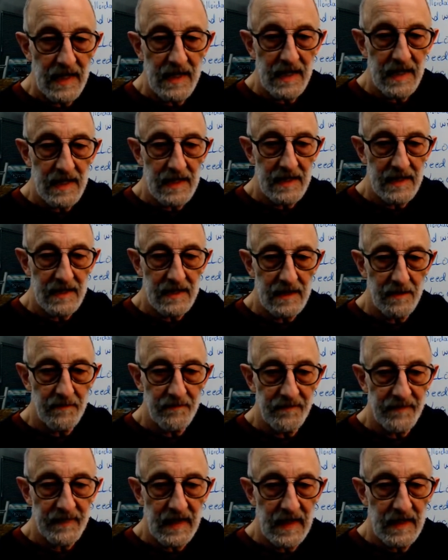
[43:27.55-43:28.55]

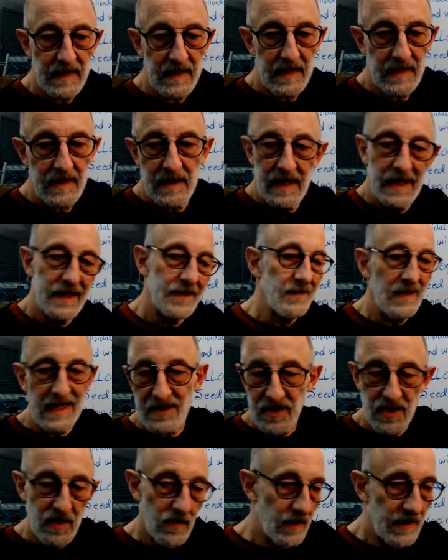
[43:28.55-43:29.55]
And
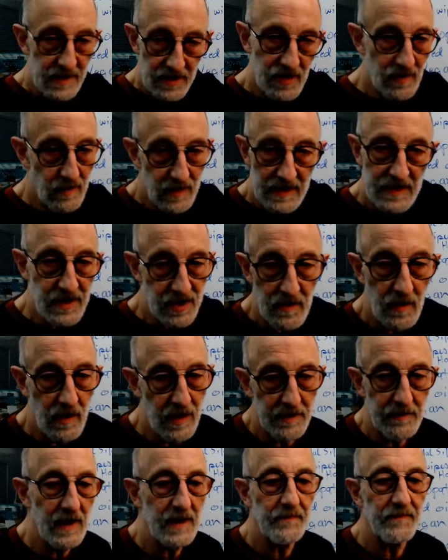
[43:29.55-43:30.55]
so on and so on and so on,
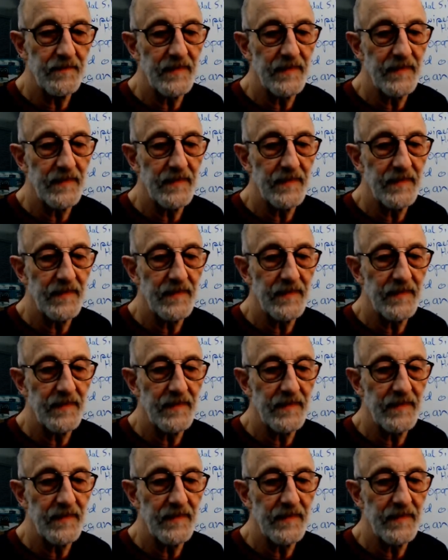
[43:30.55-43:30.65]
right?